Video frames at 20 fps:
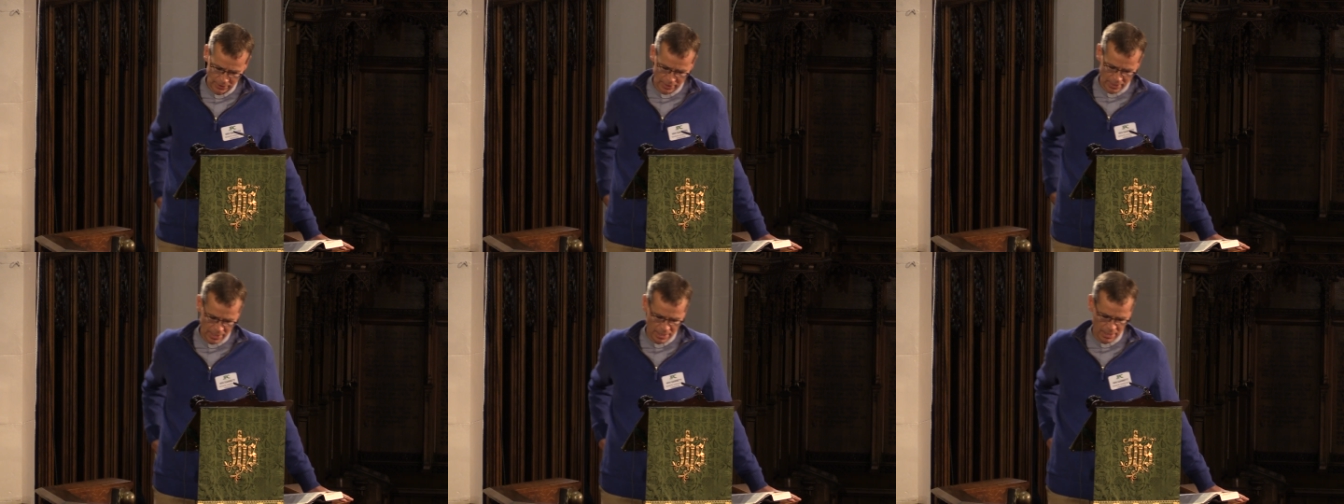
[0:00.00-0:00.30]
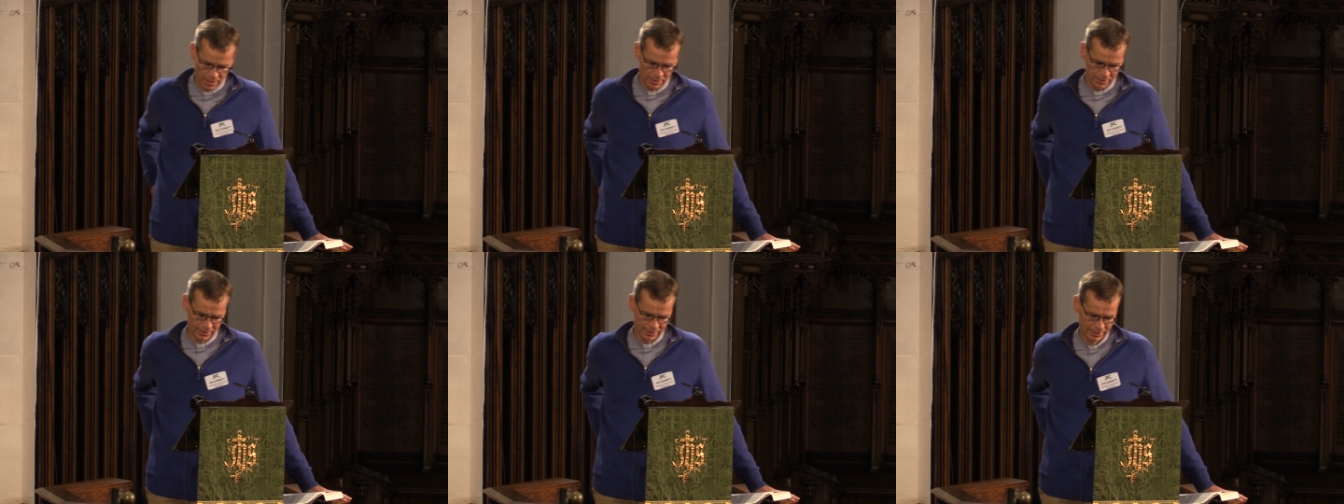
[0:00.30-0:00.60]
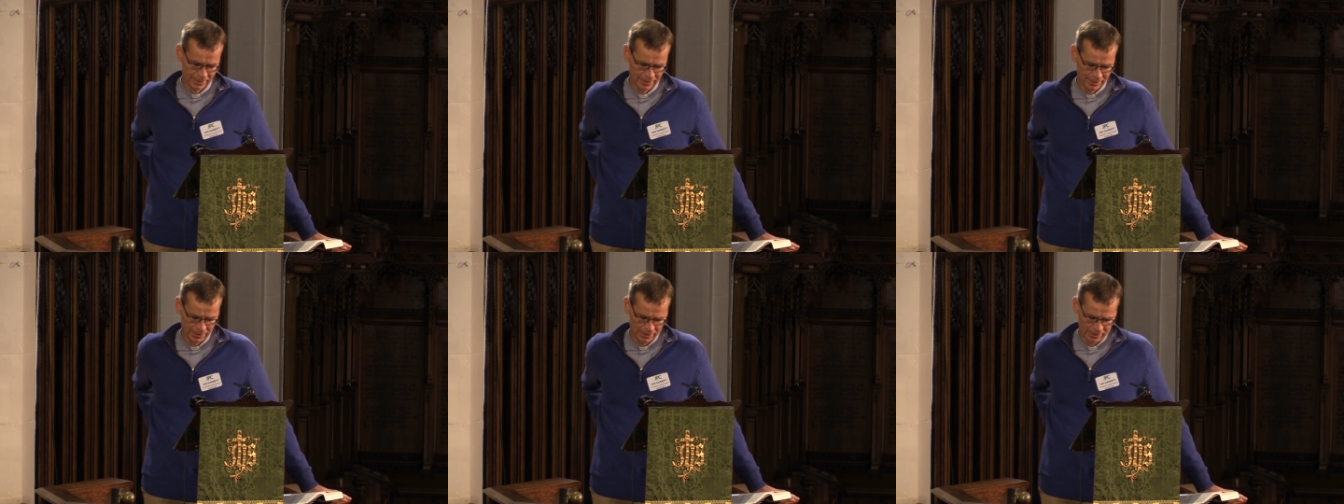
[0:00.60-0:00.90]
uh,
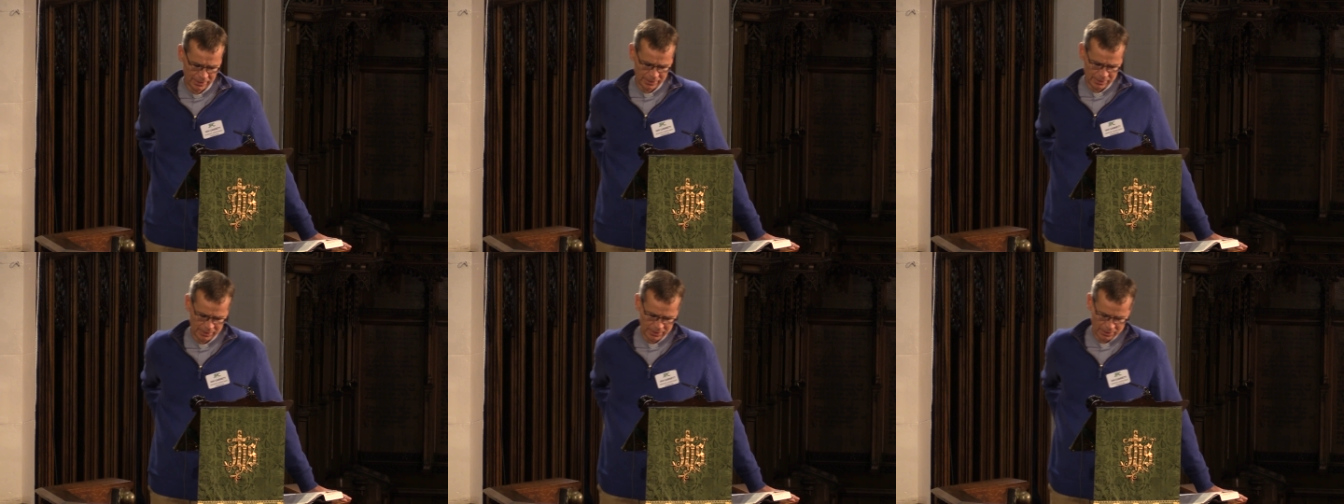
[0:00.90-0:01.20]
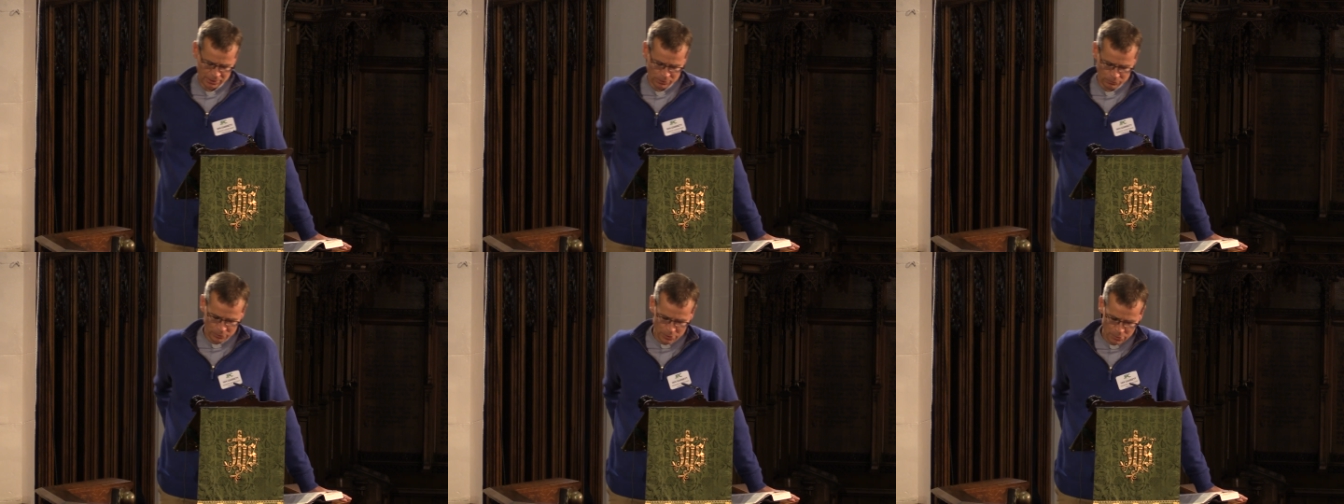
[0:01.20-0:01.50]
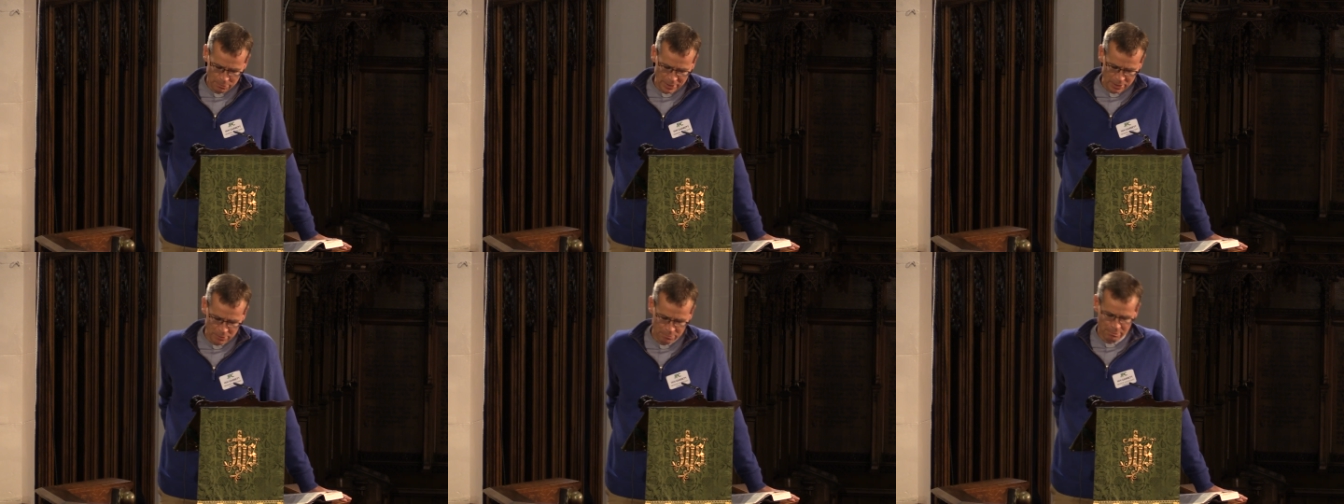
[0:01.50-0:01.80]
with a
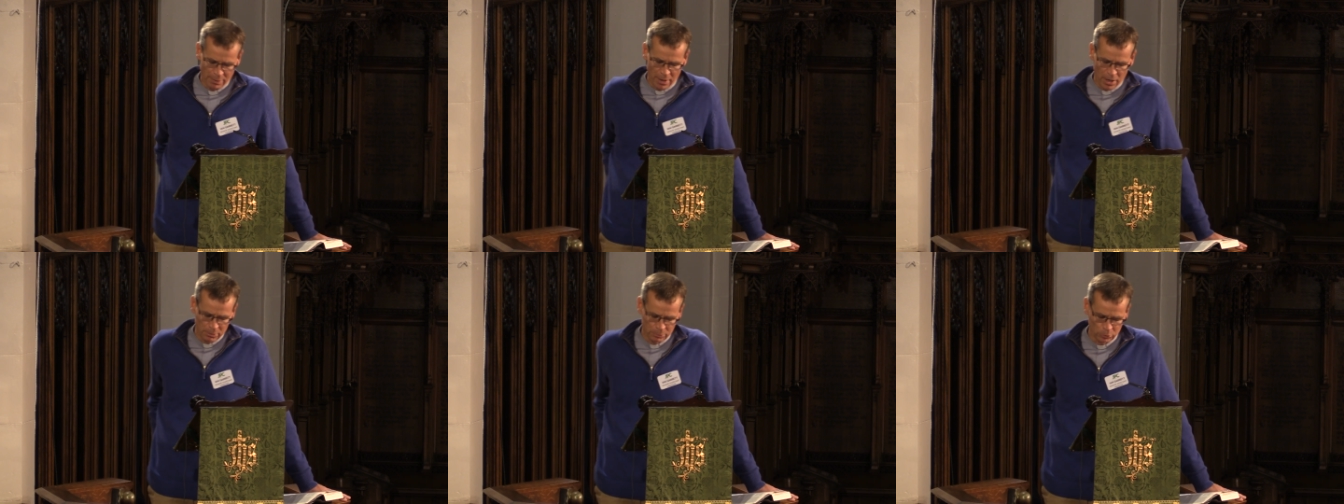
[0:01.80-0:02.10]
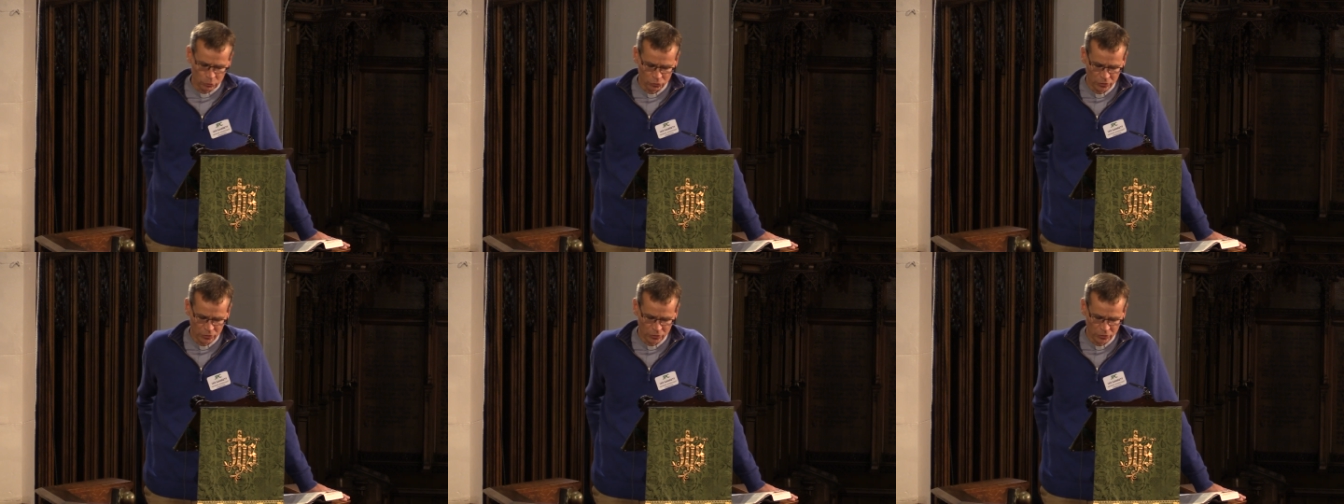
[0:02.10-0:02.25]
bit of Bible